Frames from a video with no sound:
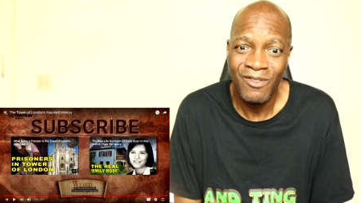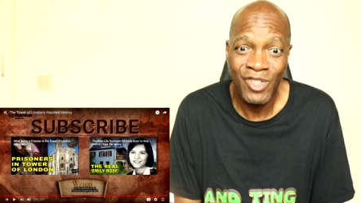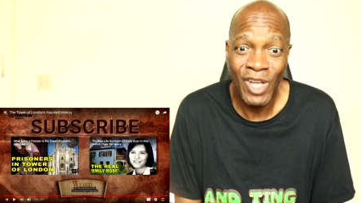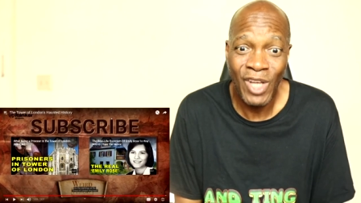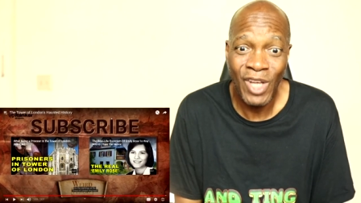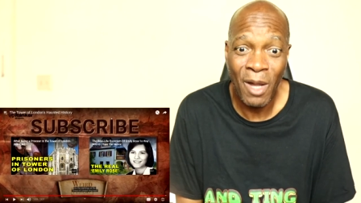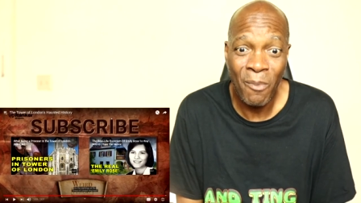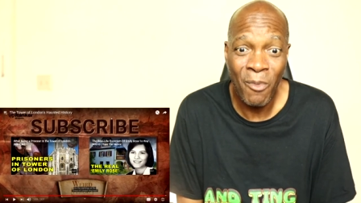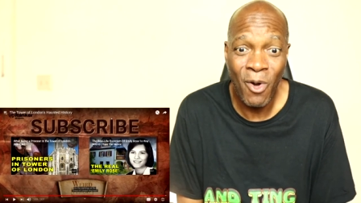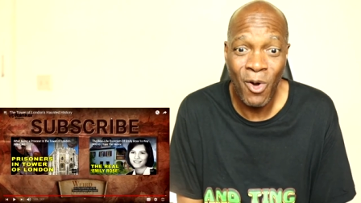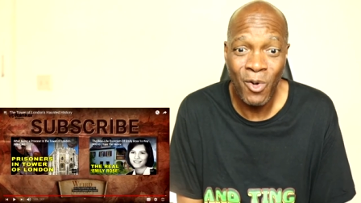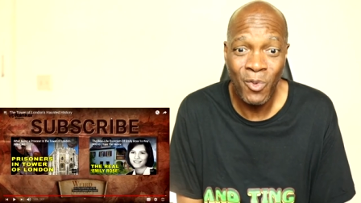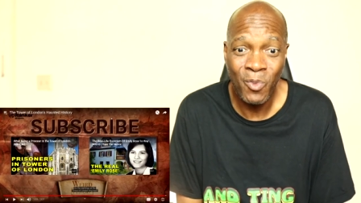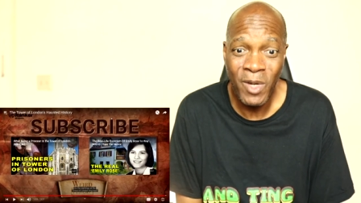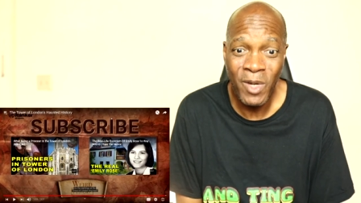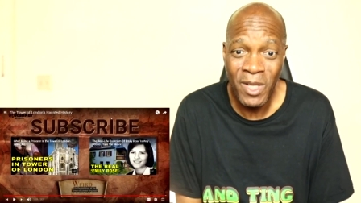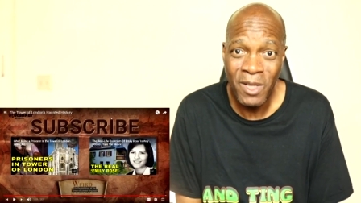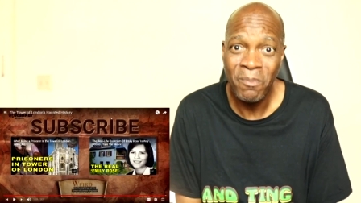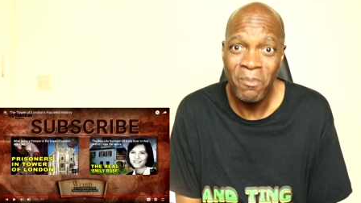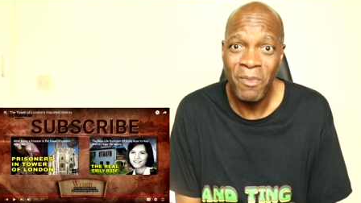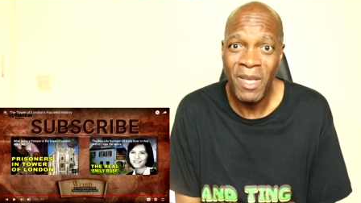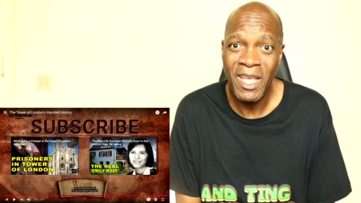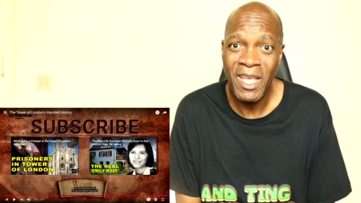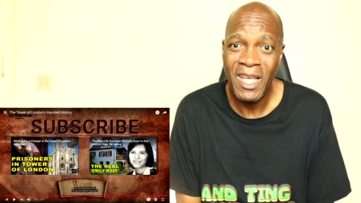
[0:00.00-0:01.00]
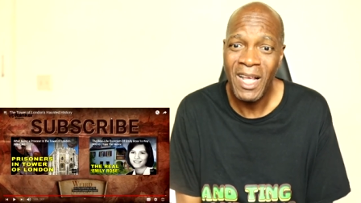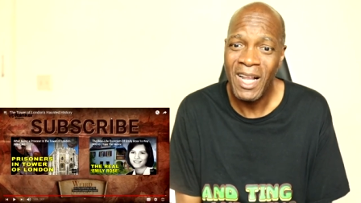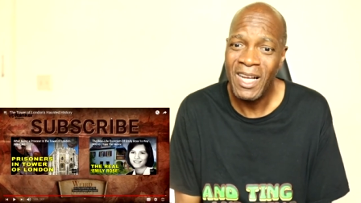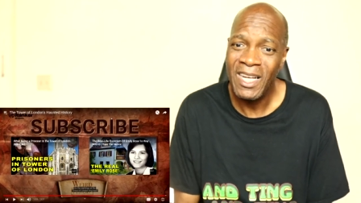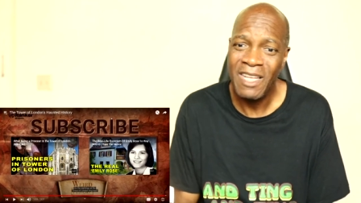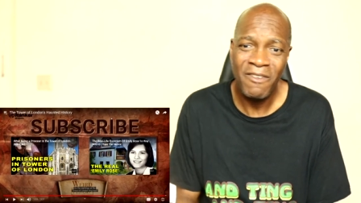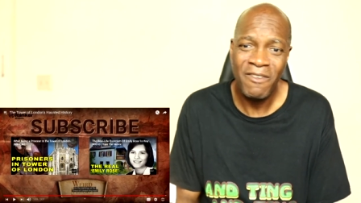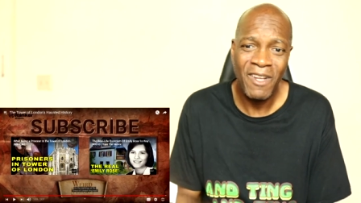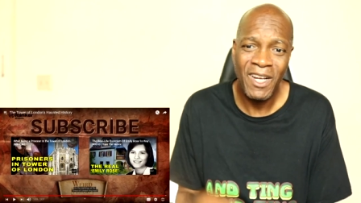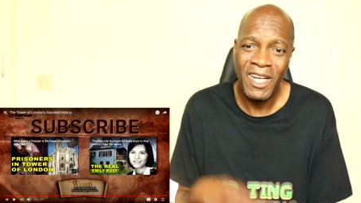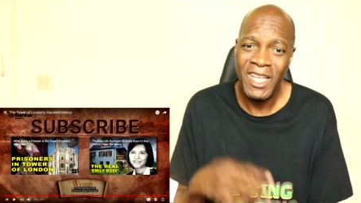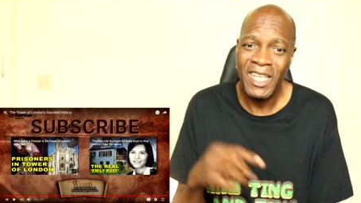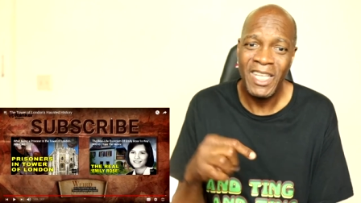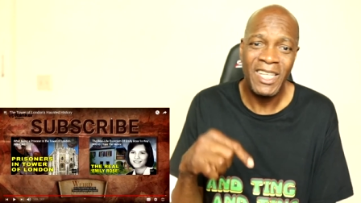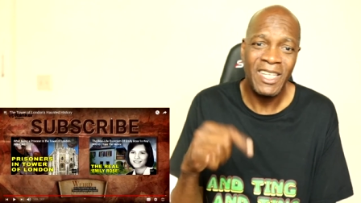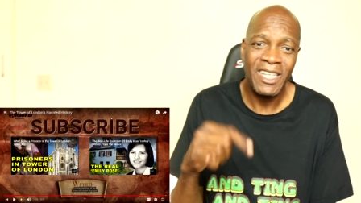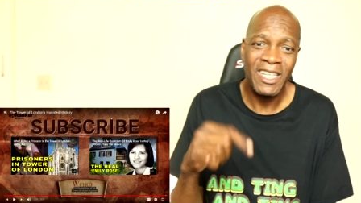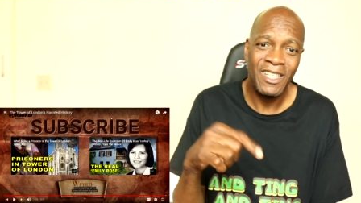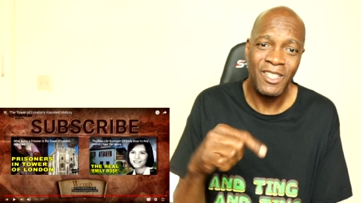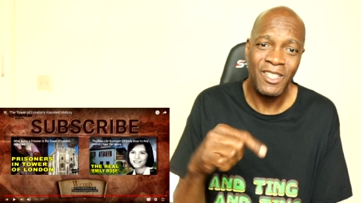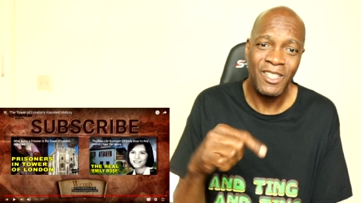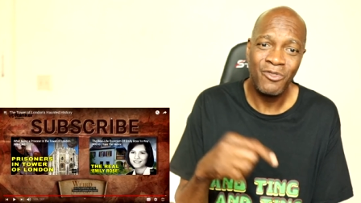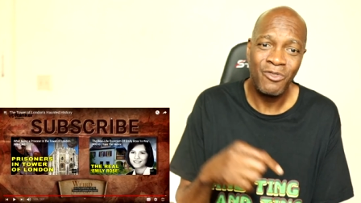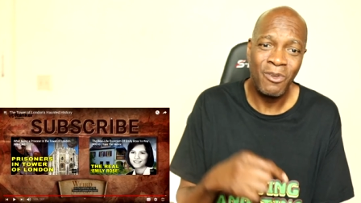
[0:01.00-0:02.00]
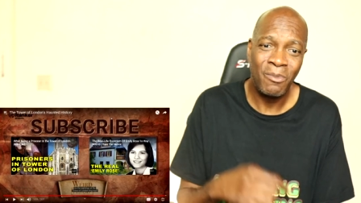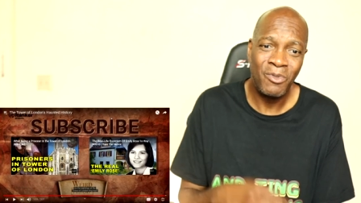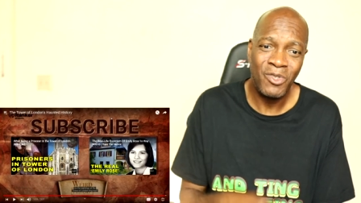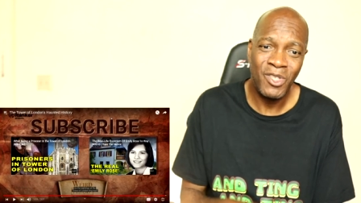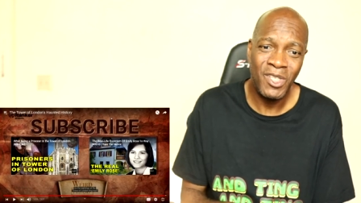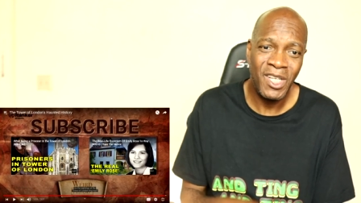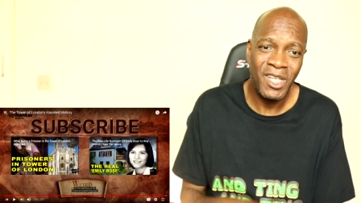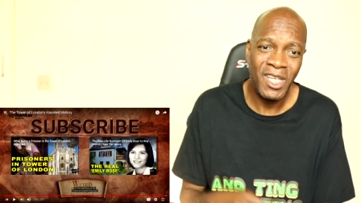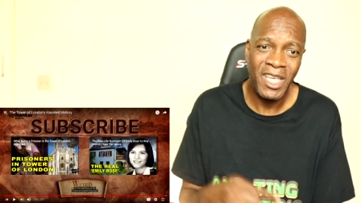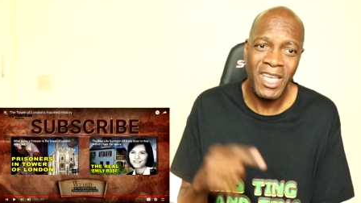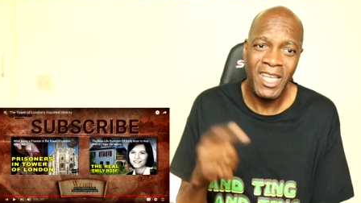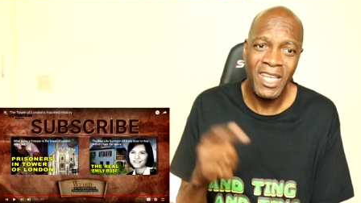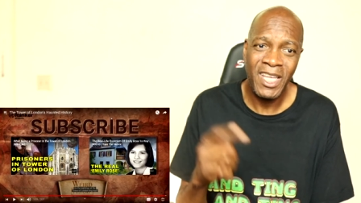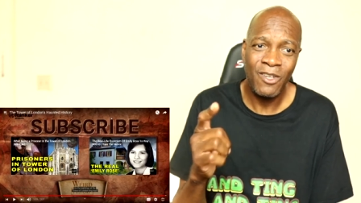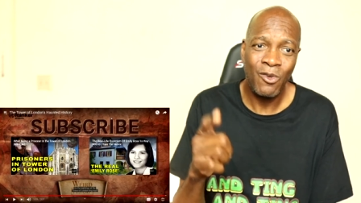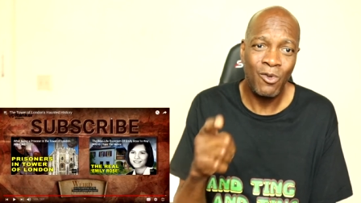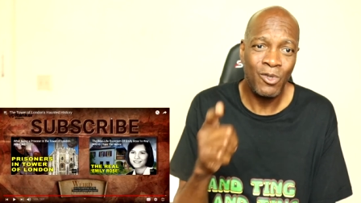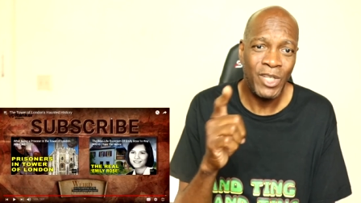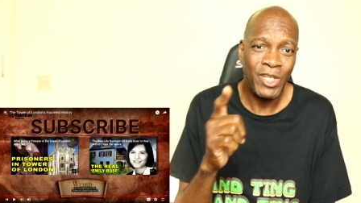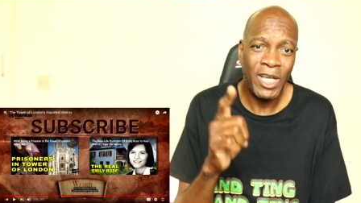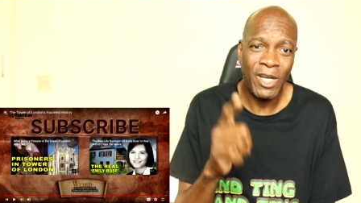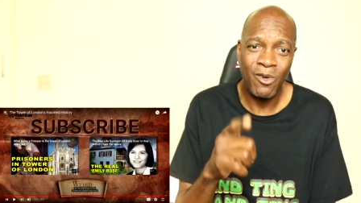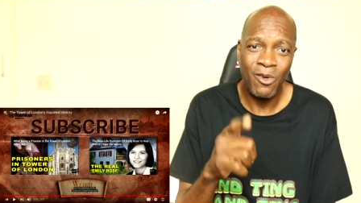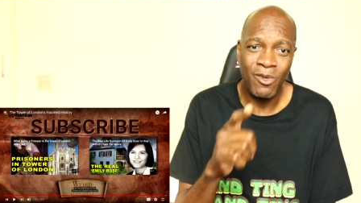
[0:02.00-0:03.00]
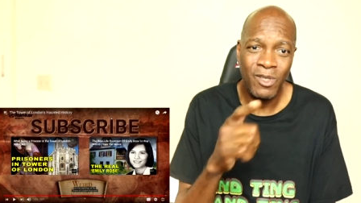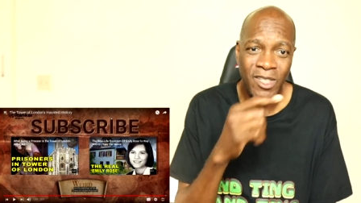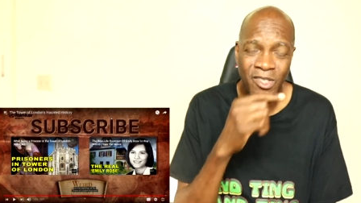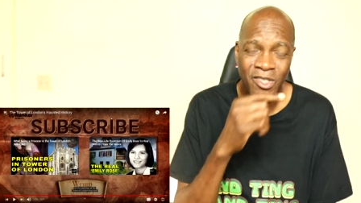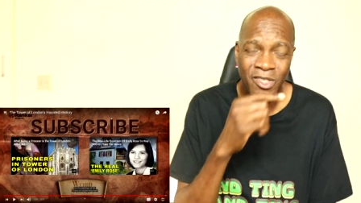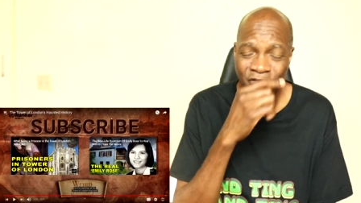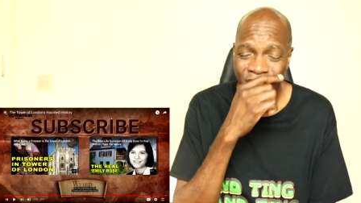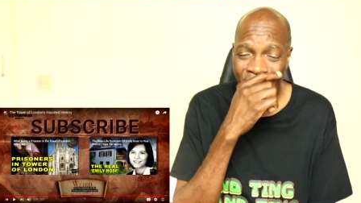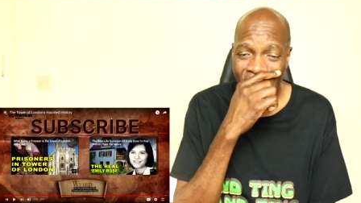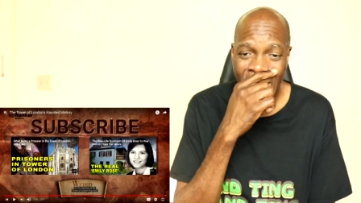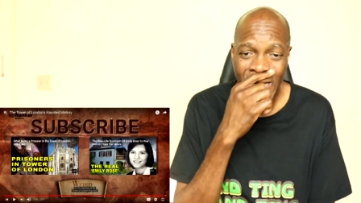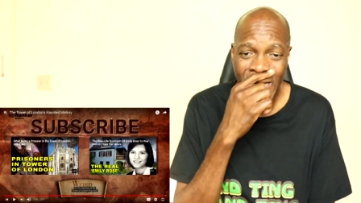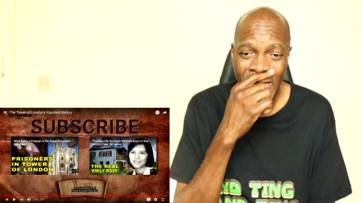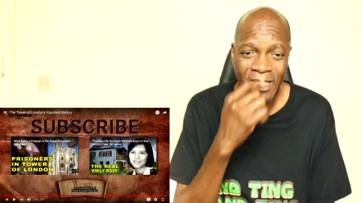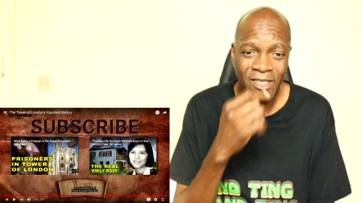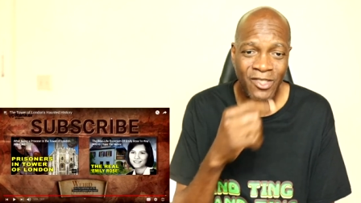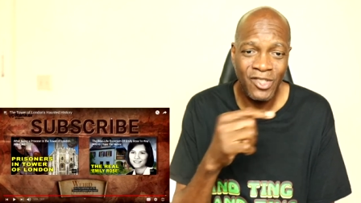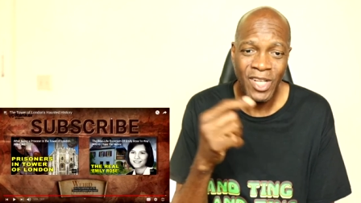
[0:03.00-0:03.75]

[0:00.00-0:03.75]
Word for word: check them out with me. I'll leave a link in the description again. Go check out this channel.